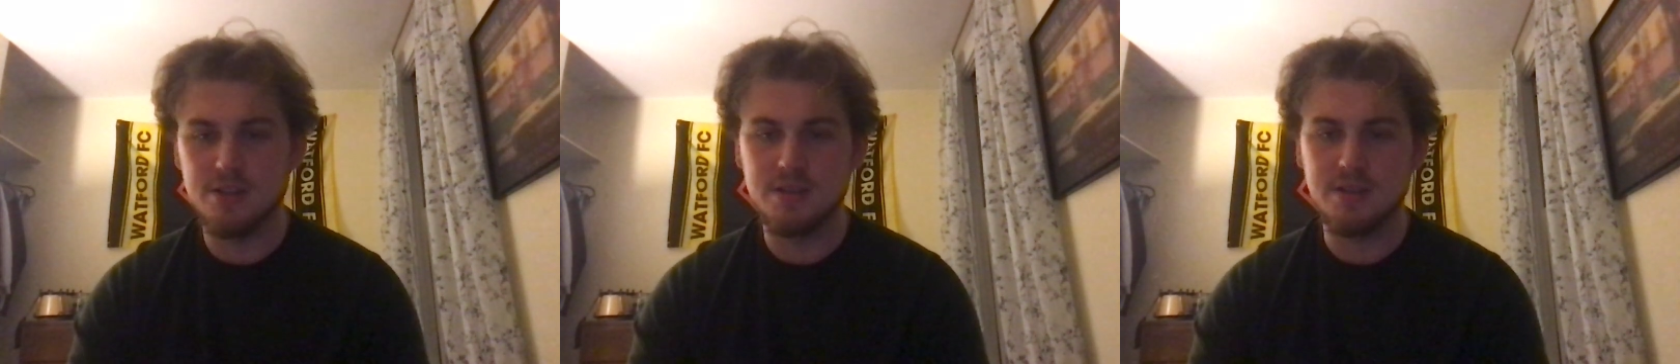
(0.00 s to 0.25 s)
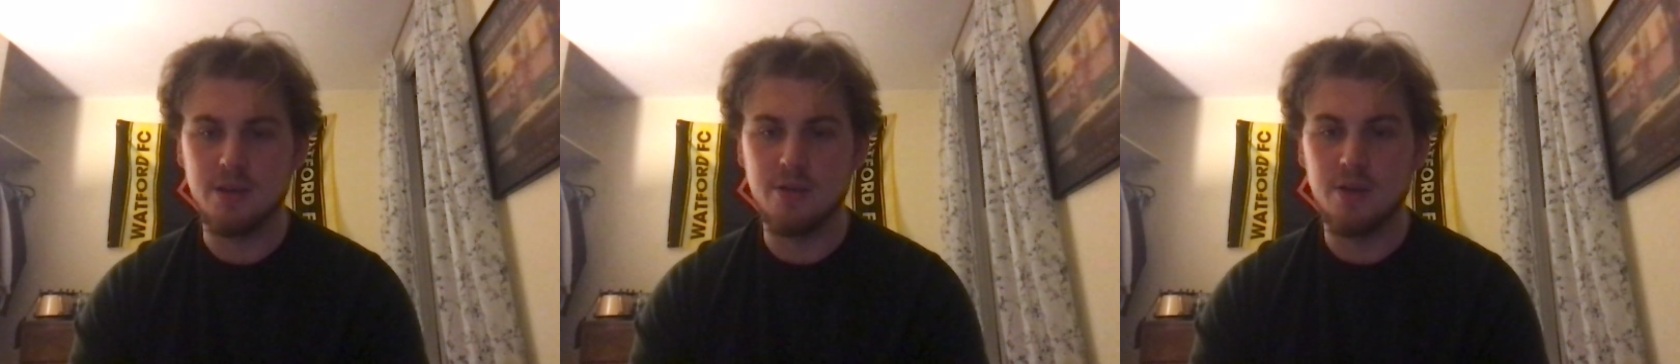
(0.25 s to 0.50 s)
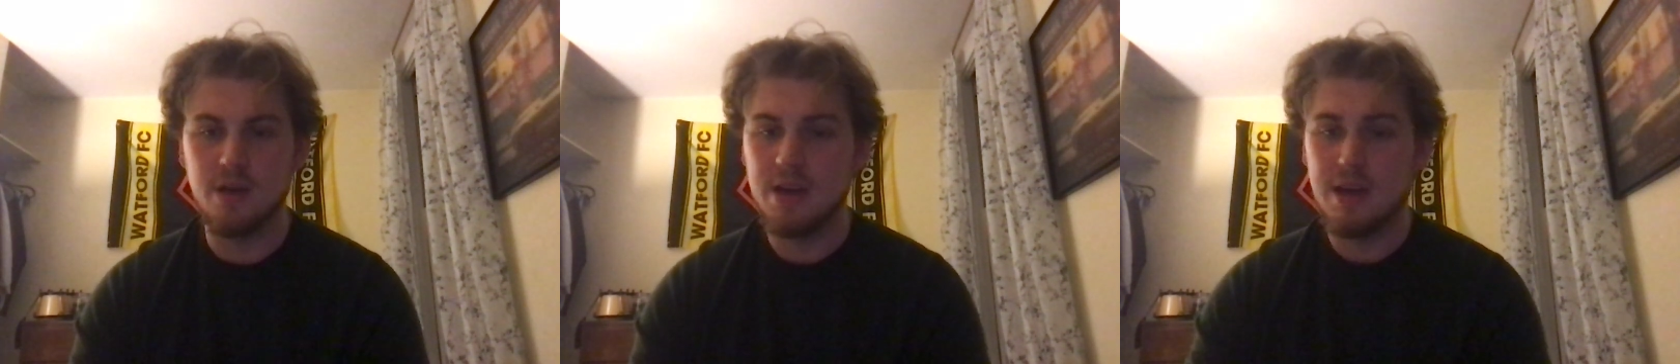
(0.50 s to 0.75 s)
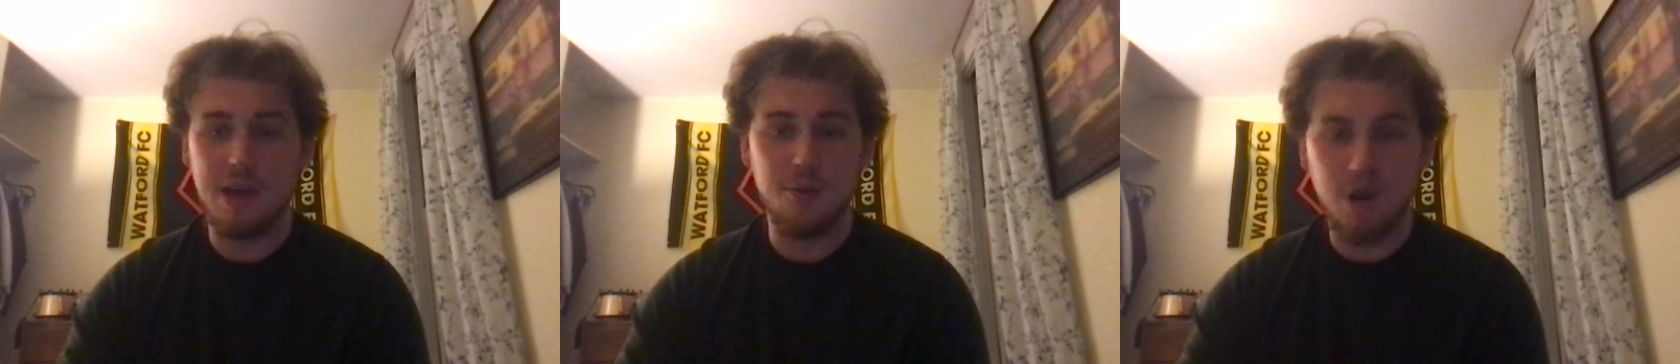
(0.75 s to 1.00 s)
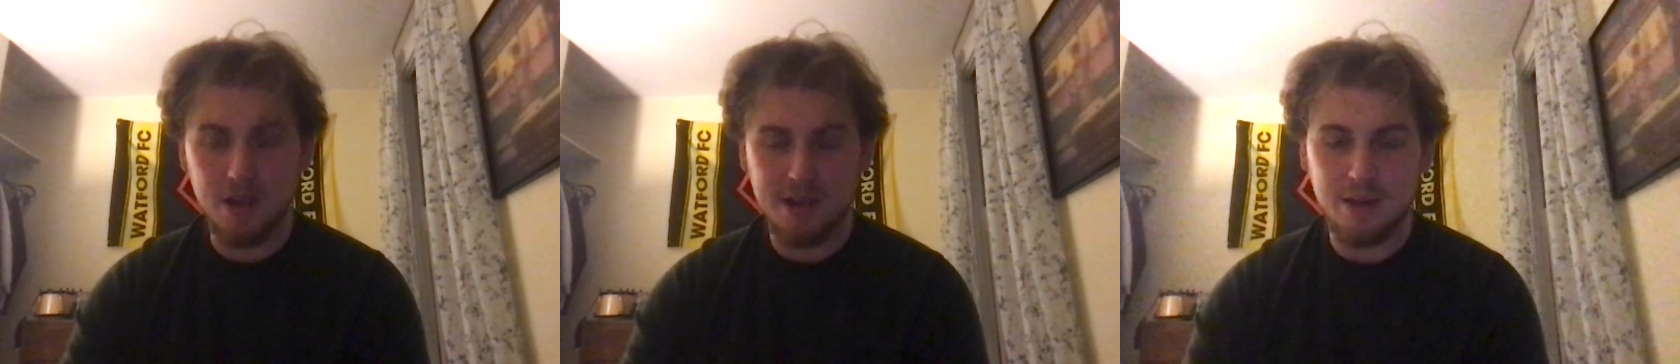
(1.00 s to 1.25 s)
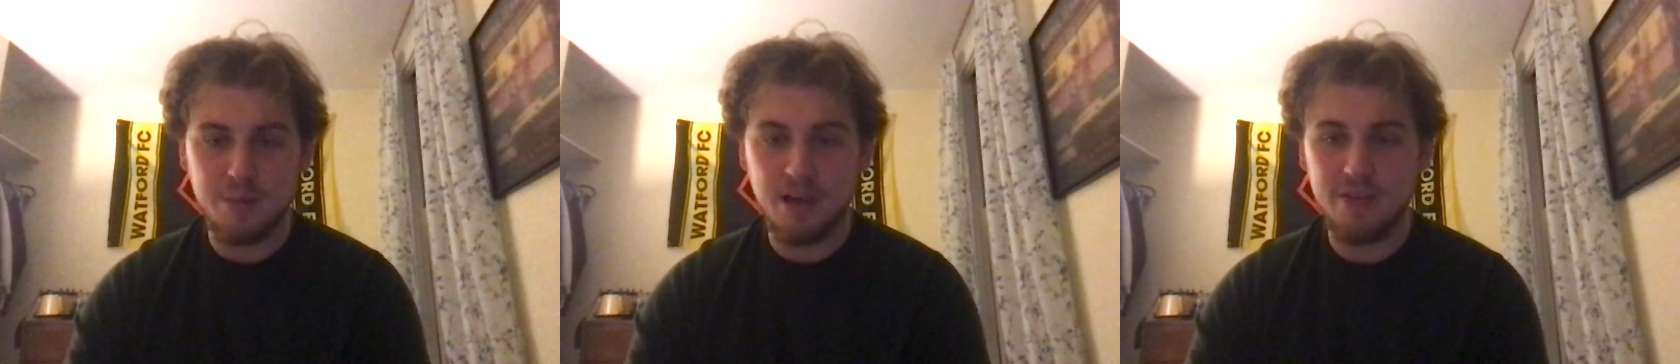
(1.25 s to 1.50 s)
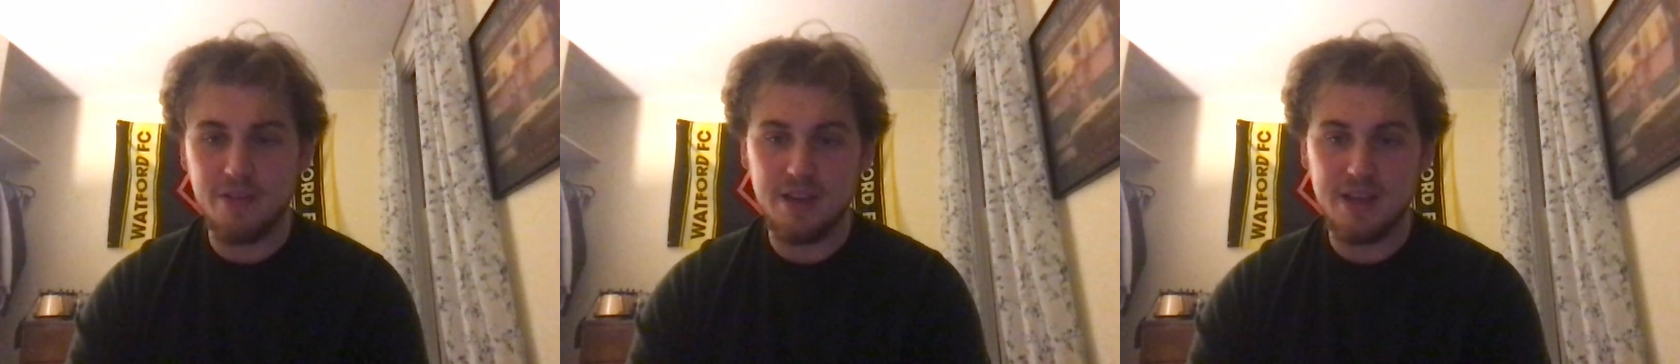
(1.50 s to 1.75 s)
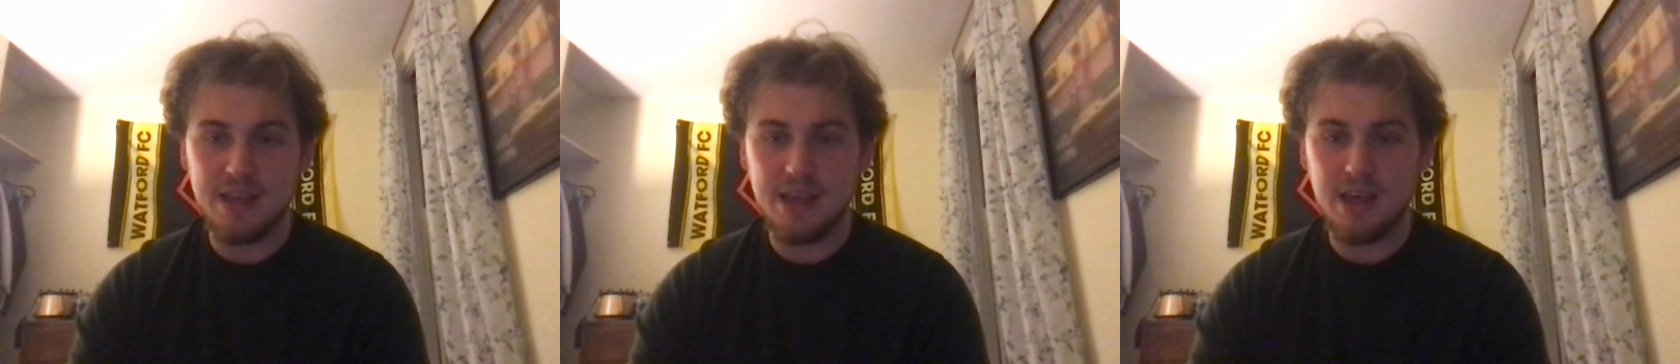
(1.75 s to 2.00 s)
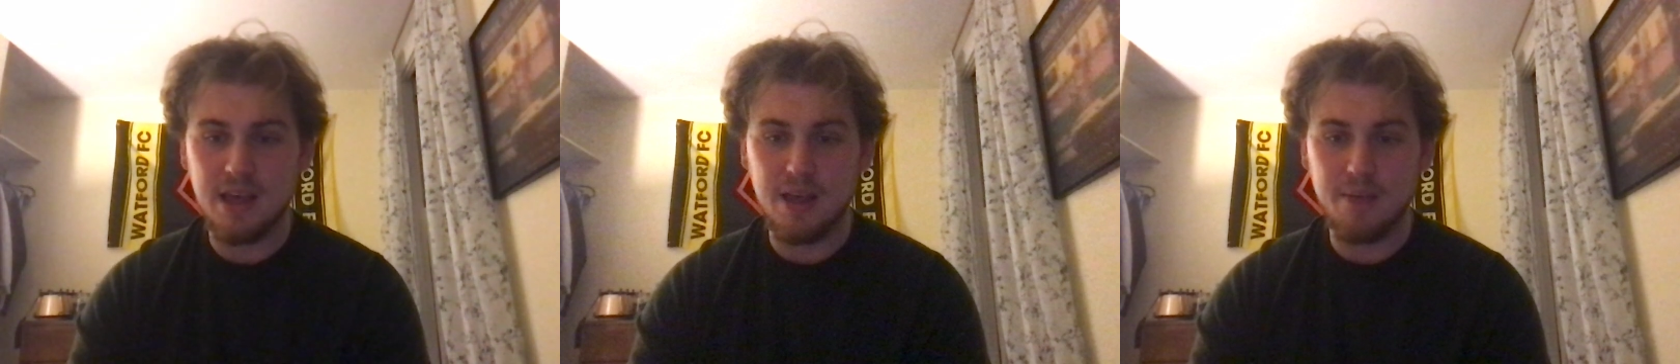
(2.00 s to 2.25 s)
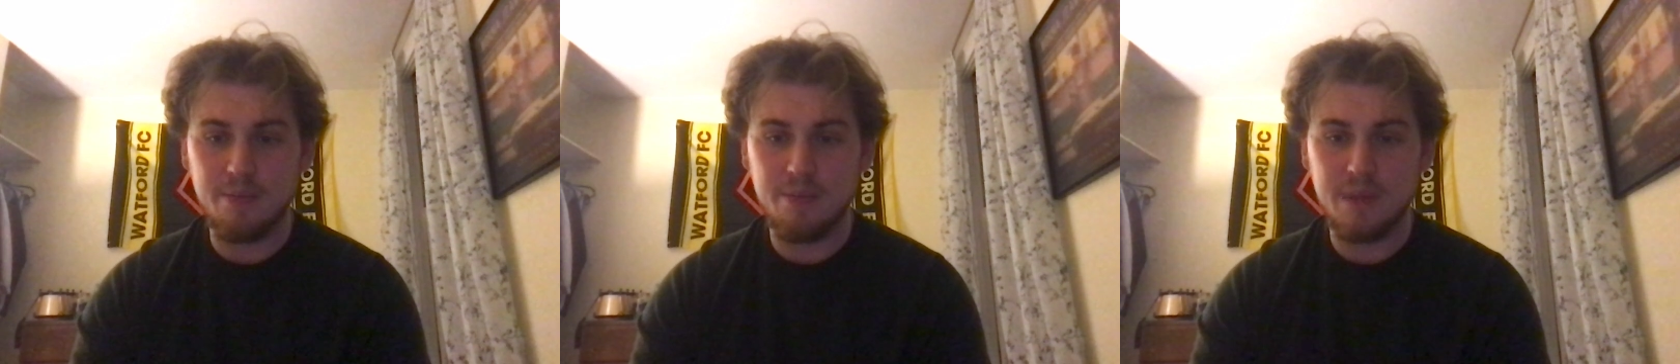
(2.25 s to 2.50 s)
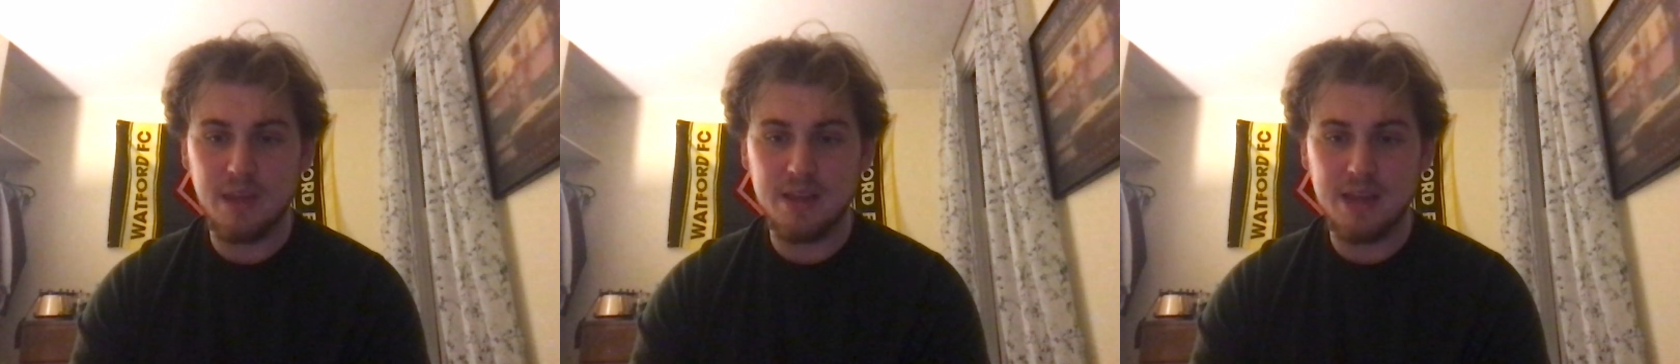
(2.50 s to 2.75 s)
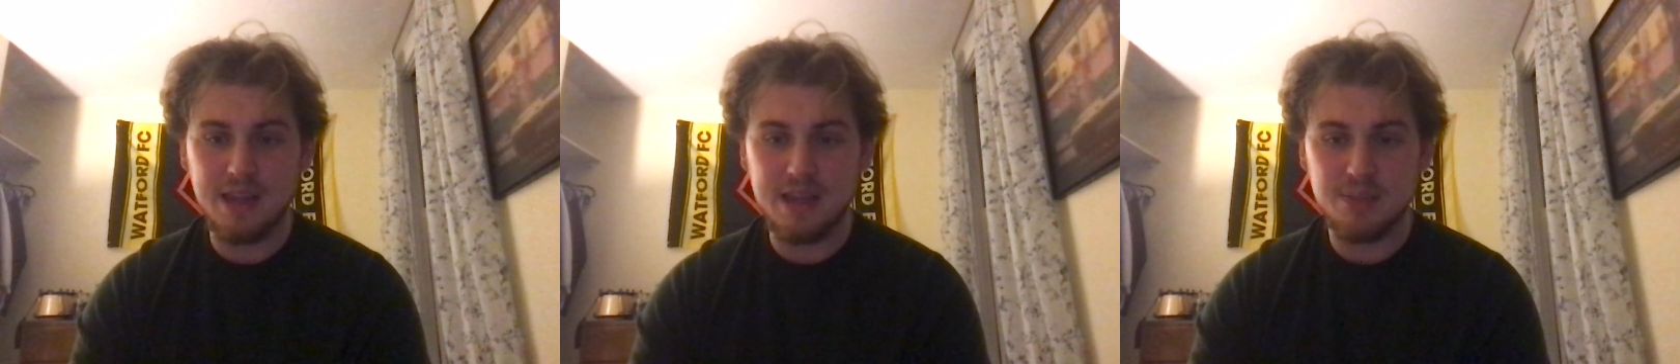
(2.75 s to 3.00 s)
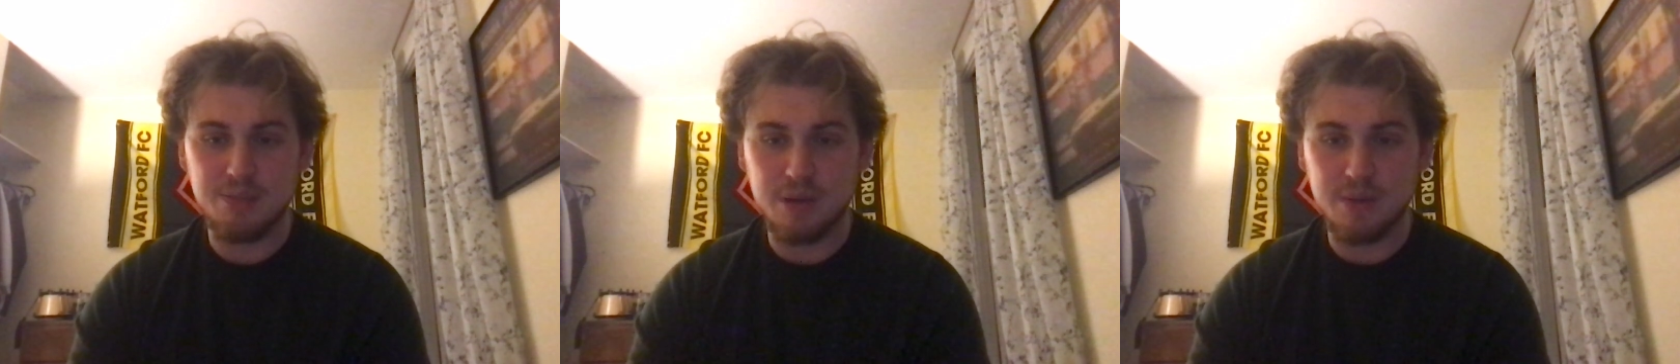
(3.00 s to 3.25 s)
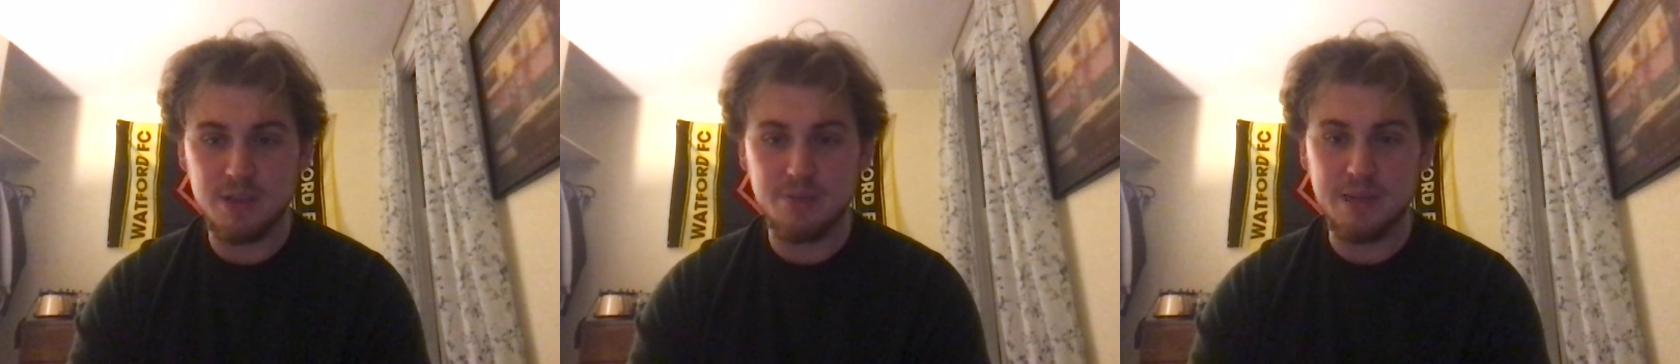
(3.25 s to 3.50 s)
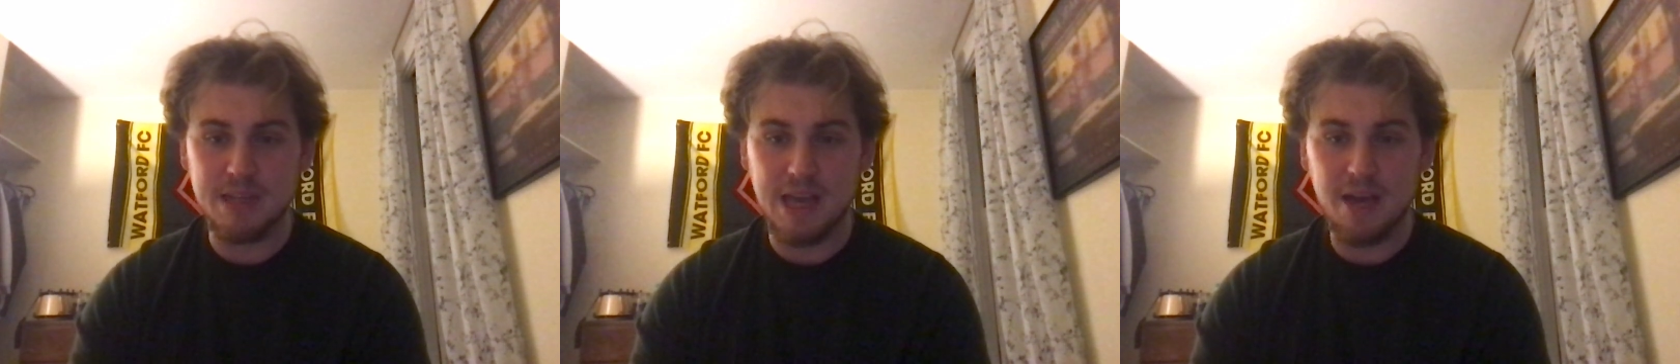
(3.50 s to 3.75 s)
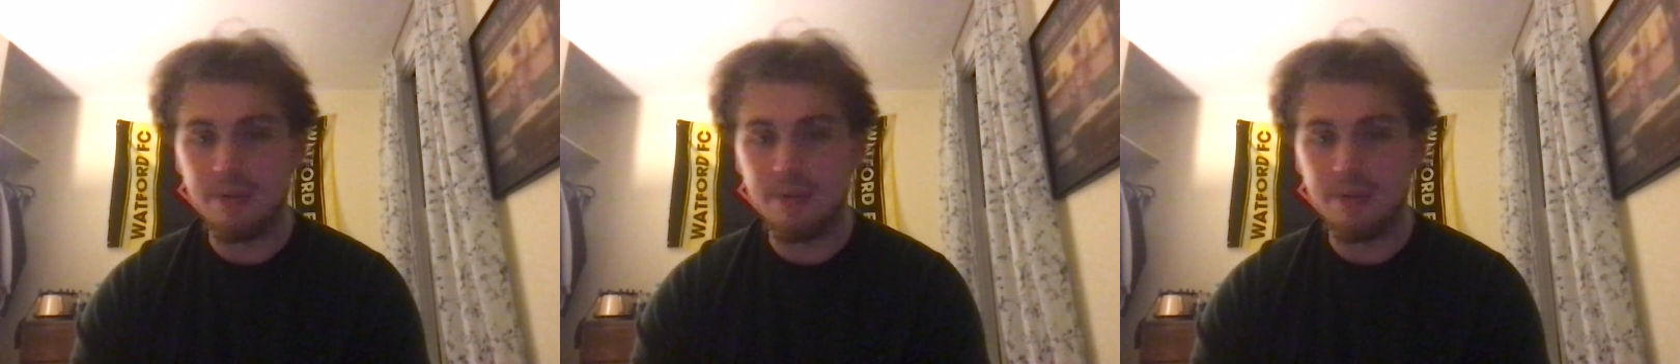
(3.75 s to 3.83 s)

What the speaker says: So it worked out perfectly. And yeah, that's pretty much me now.